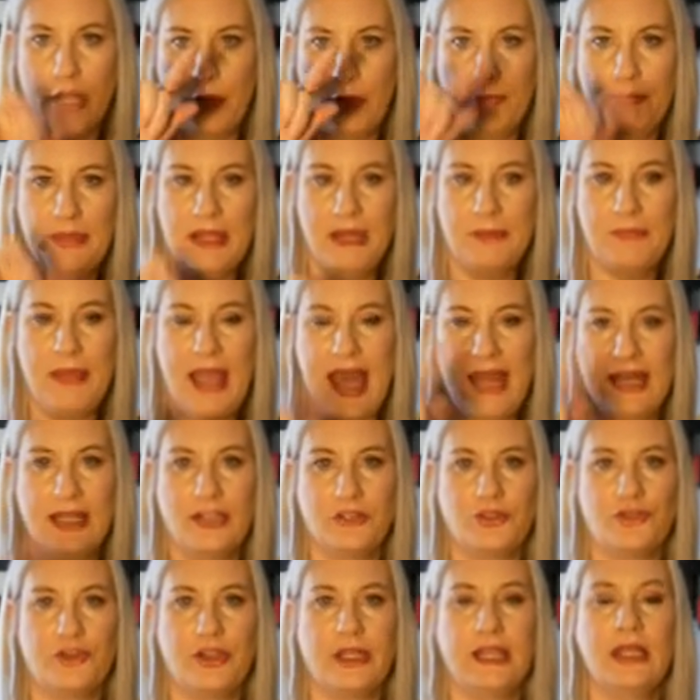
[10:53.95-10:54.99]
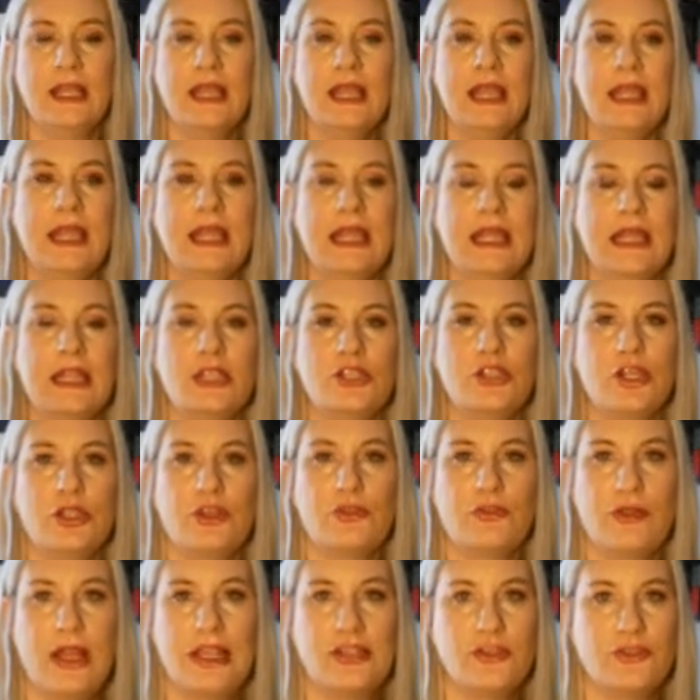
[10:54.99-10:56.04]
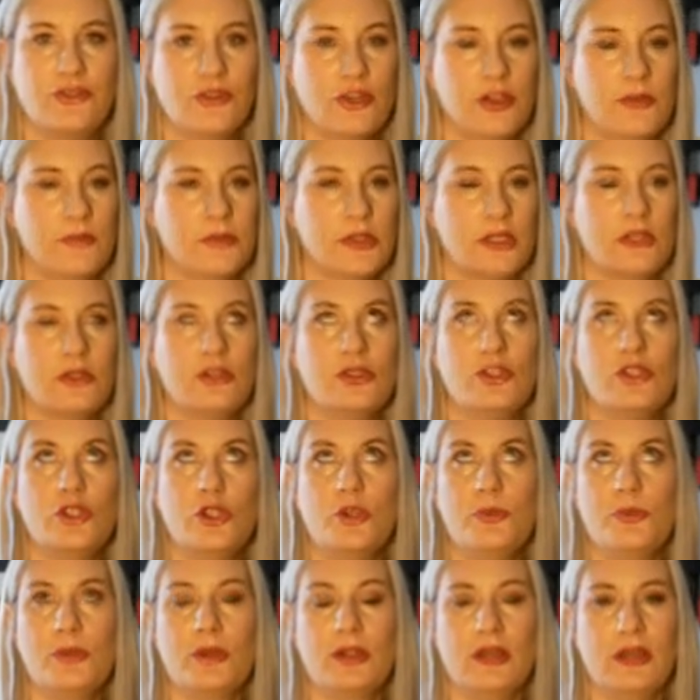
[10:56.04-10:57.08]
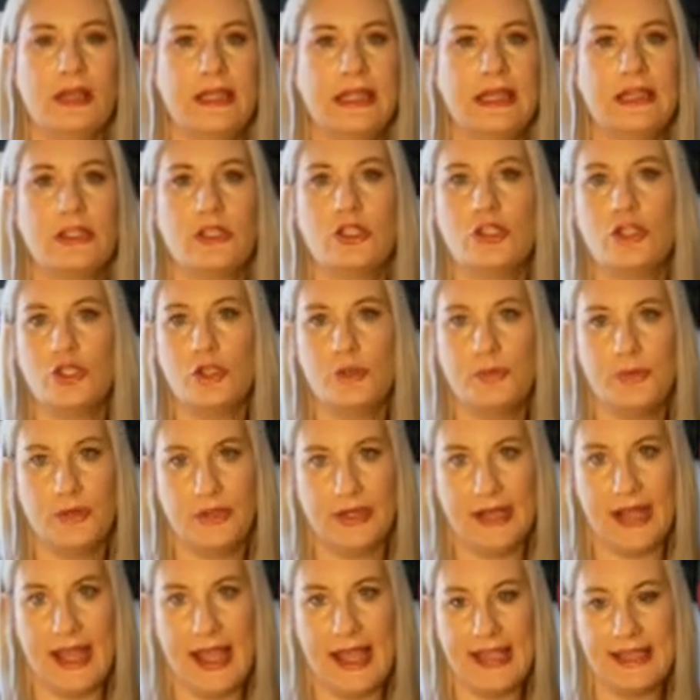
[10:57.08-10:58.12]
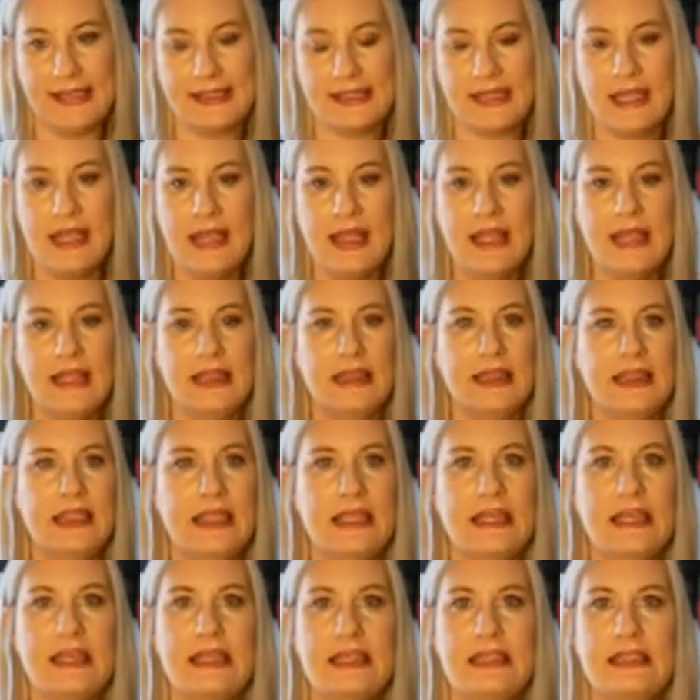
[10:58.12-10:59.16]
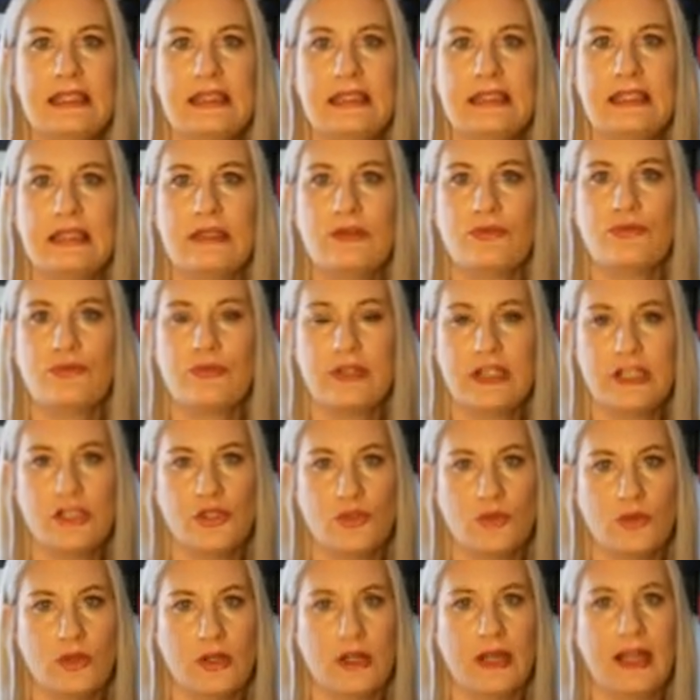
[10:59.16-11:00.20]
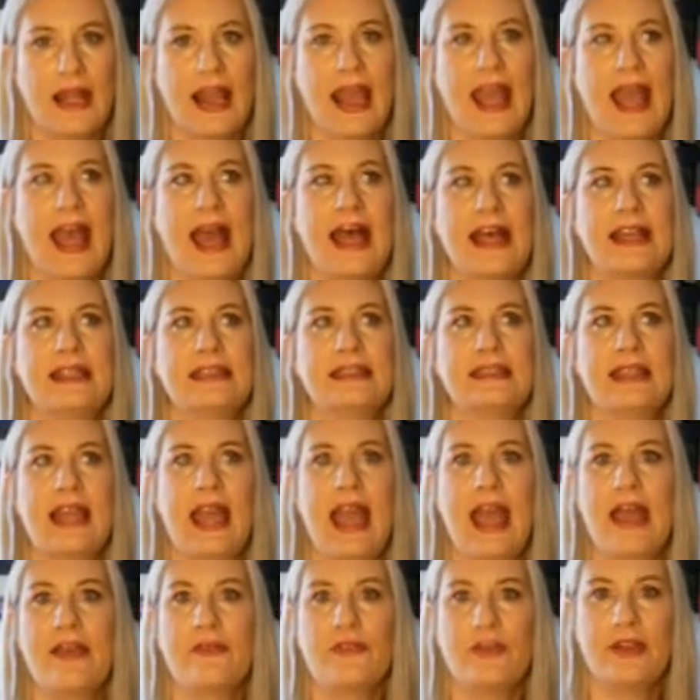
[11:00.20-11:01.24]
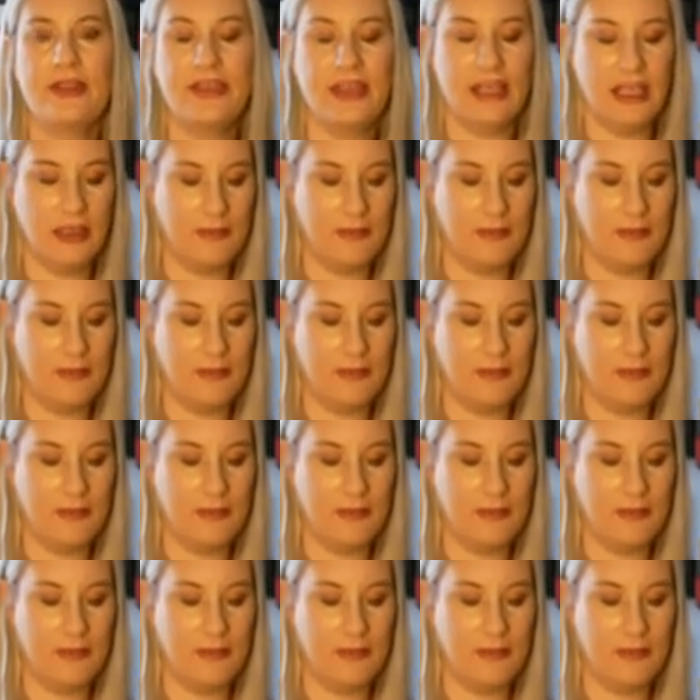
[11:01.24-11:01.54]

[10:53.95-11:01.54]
pin pad entry into the restrooms. Super clean, super nice. This resort has everything